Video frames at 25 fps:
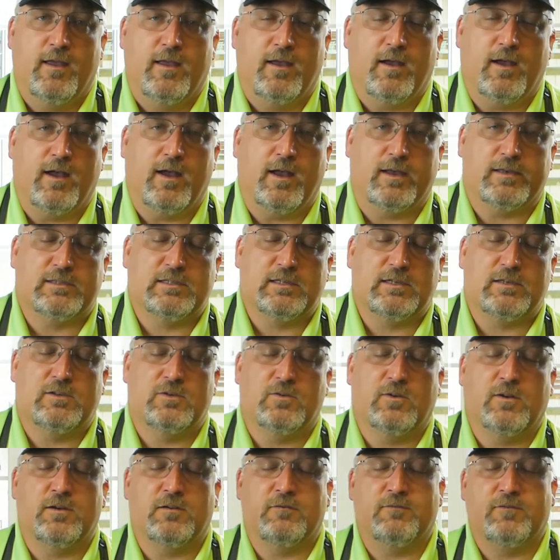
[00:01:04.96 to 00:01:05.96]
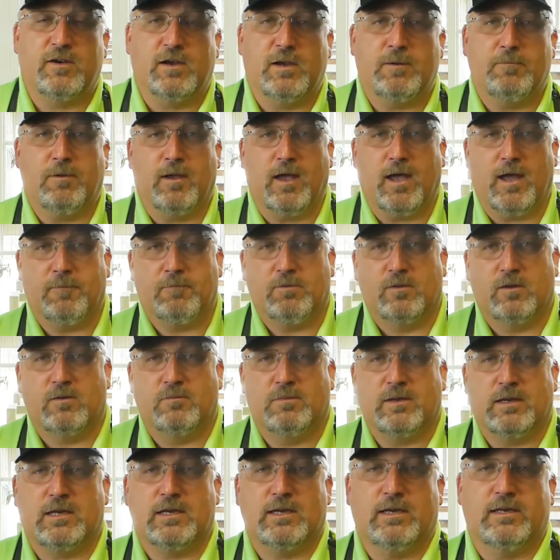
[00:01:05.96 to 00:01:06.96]
C200 very popular
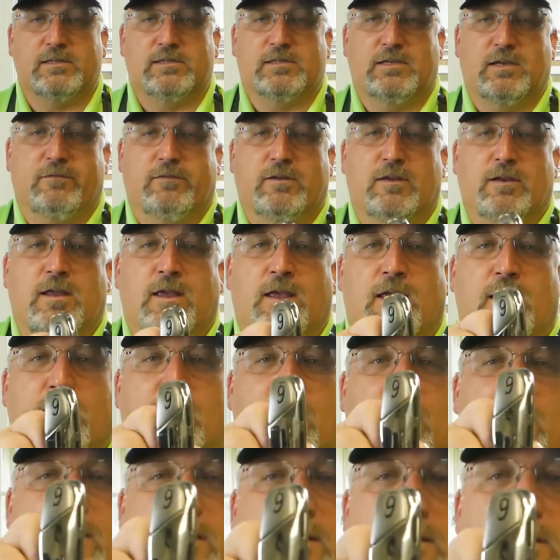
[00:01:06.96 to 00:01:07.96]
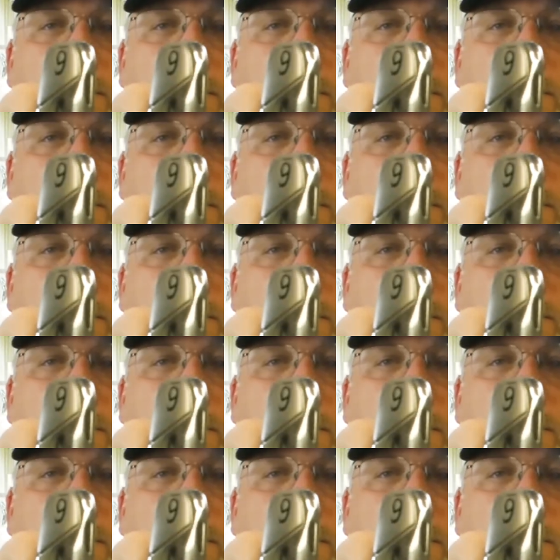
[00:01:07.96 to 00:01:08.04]
because of it. And